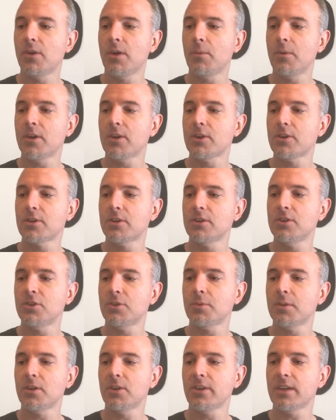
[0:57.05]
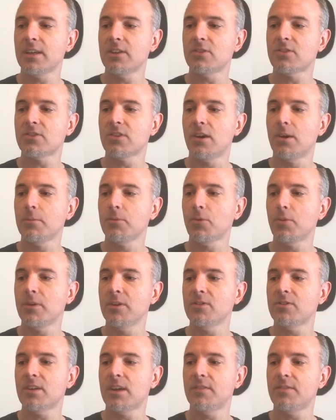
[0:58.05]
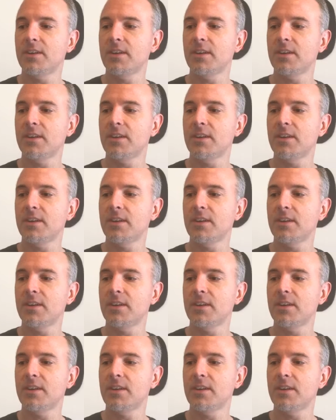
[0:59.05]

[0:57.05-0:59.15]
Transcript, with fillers: I want to encourage you, we're going to look at Psalm 27.